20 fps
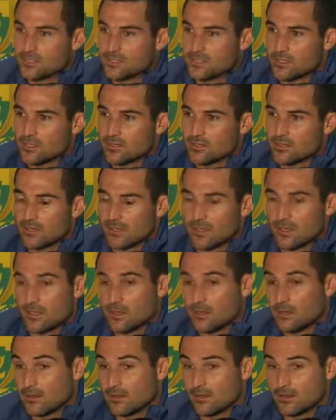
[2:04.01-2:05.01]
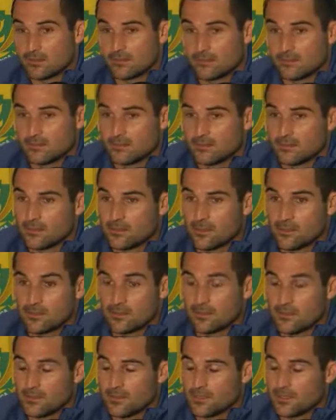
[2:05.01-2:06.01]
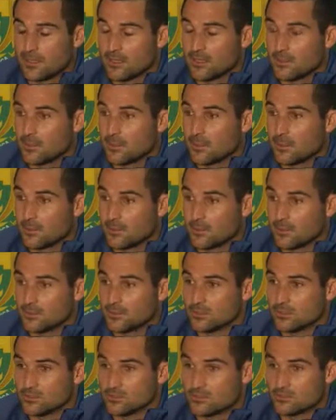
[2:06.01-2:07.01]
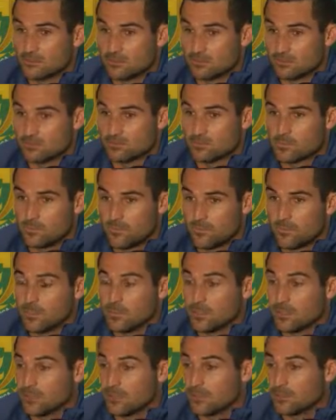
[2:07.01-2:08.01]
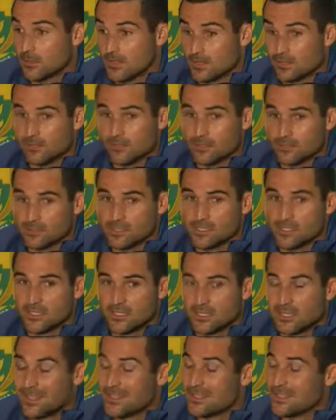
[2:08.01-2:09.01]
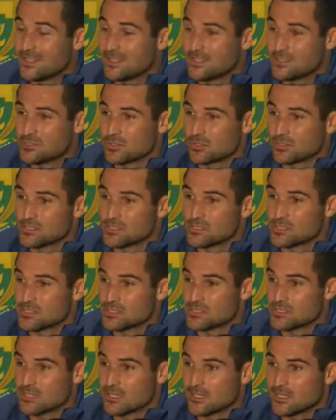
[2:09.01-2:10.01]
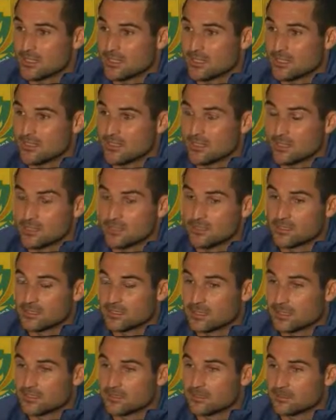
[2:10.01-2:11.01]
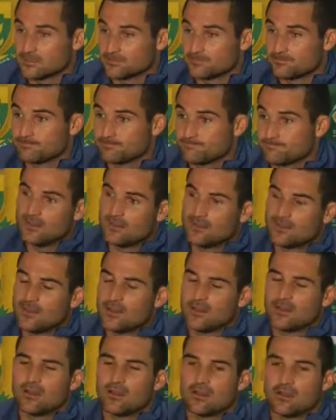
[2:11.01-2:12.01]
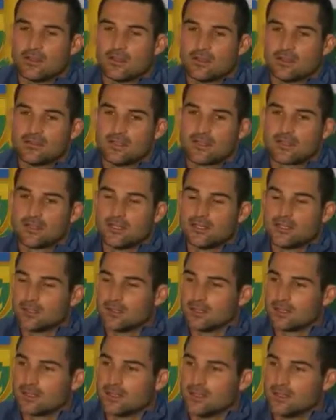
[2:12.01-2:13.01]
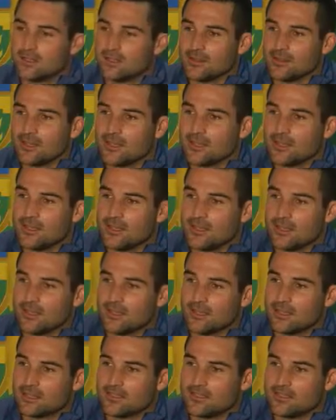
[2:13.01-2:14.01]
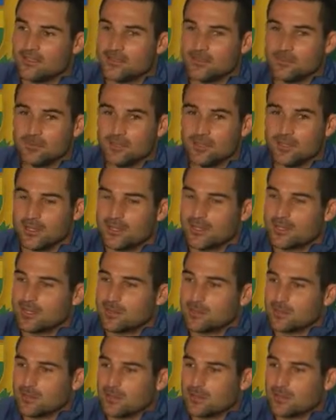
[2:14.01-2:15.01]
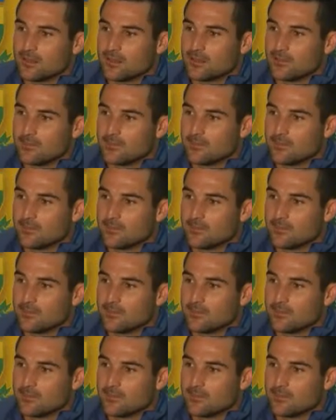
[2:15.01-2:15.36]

So yeah, I mean they bowled very well, and obviously they had their chances and they didn't take it. Yeah, luckily you got a guy on the other end that you communicate with.